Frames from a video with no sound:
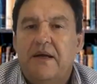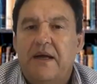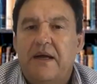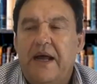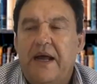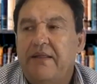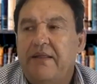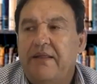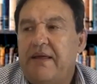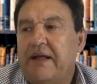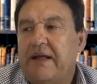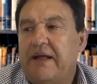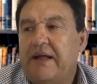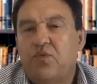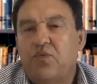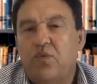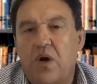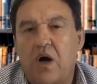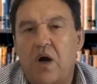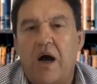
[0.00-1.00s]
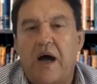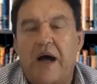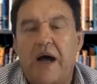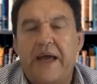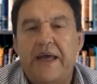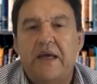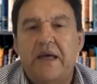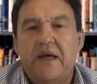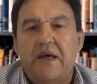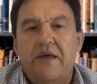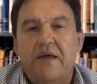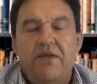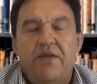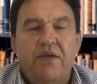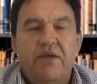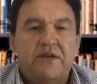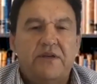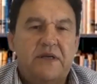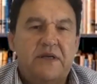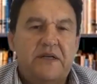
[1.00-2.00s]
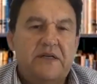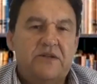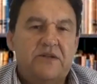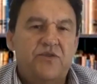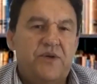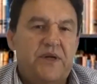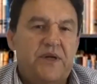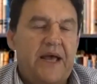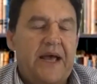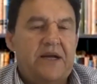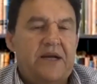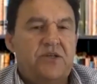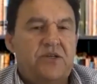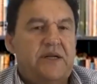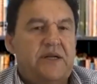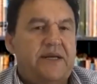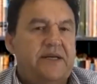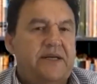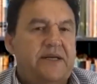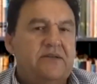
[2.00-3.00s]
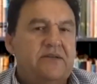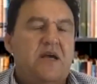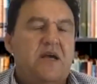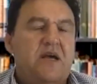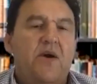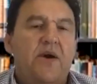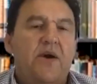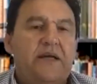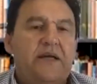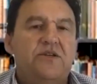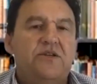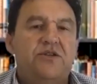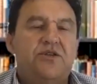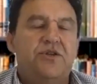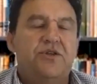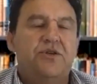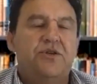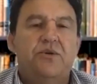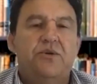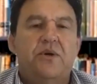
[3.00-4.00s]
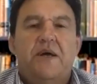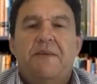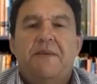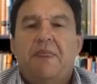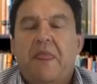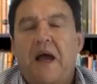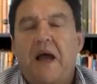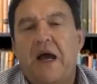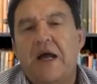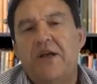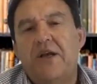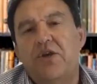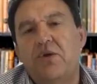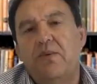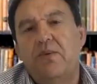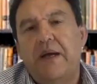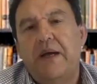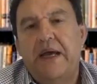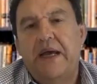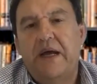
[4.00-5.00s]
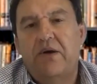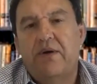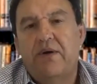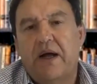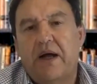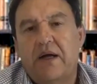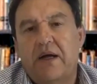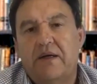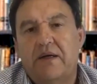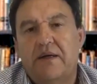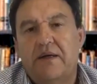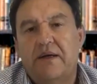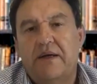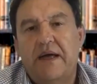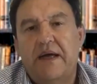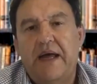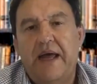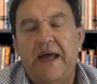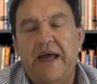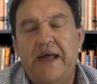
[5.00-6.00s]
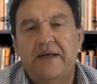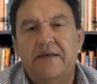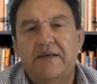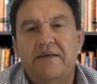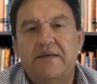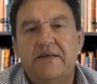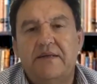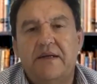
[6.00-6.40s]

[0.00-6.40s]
And that's why this industry actually is going into a new era. And